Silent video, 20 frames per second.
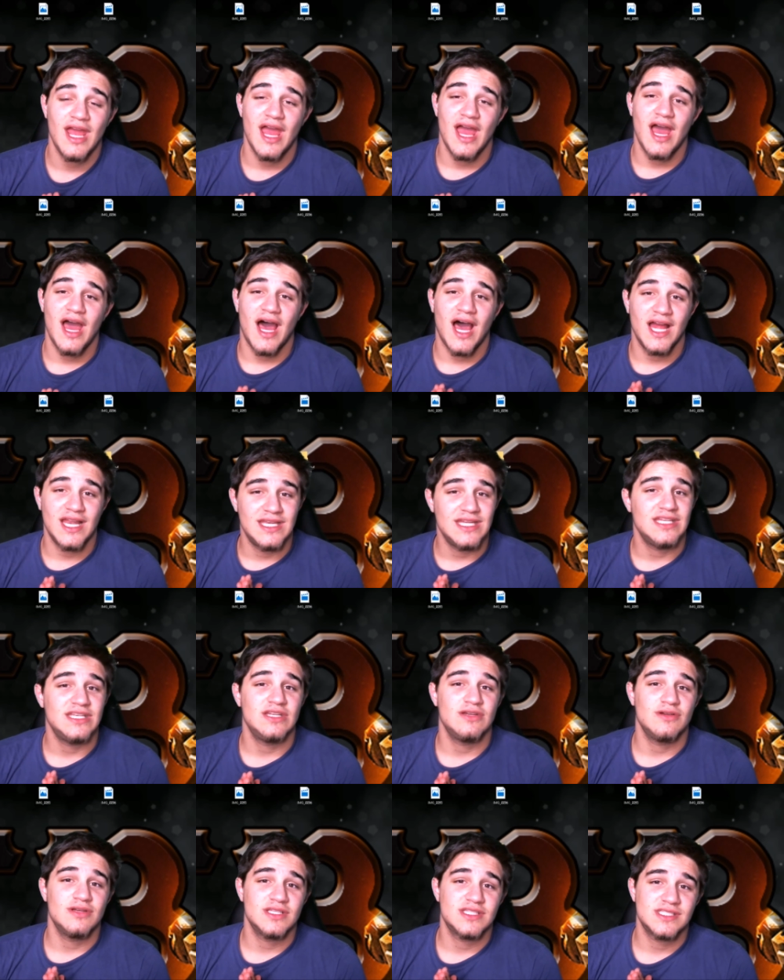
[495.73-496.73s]
I did do
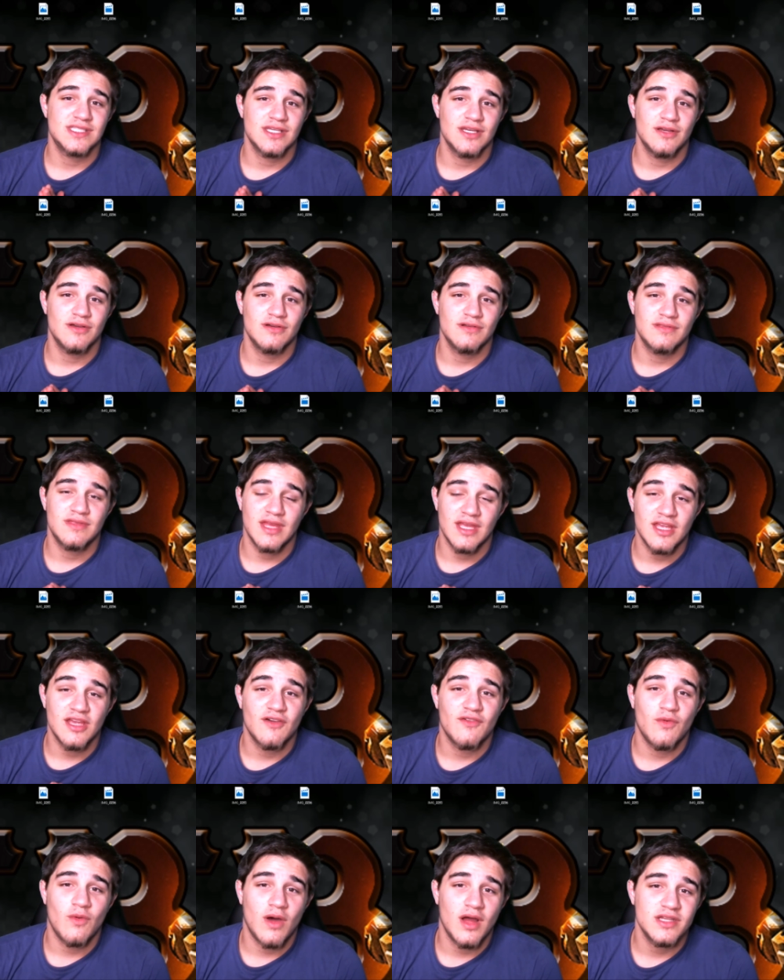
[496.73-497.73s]
it. So thank y'all for
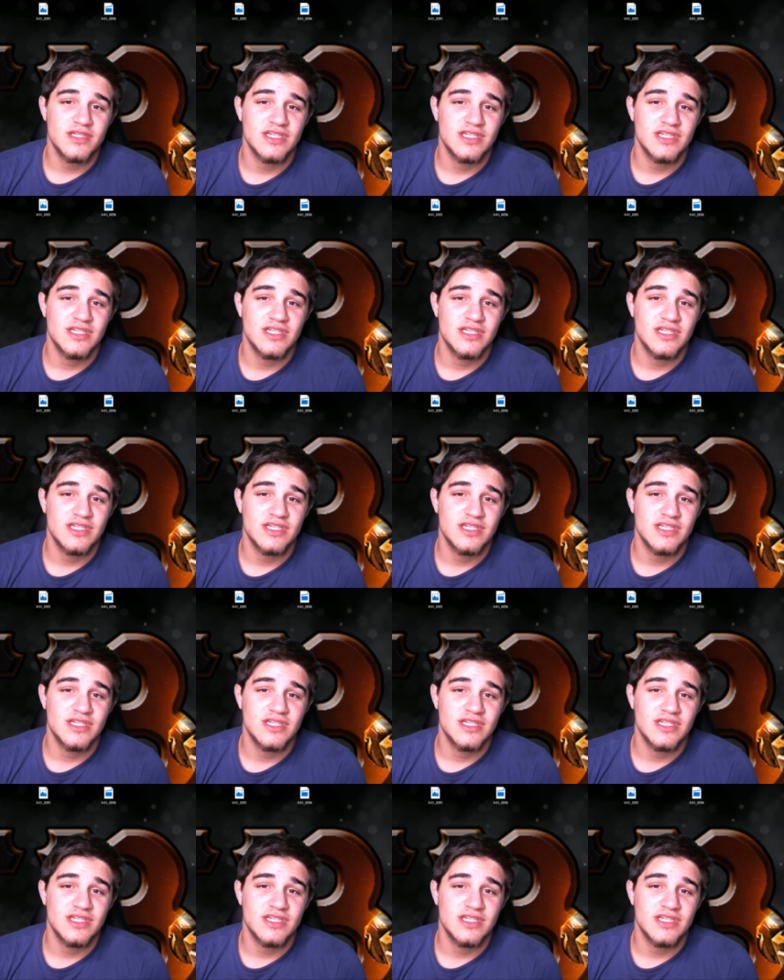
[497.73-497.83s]
watching,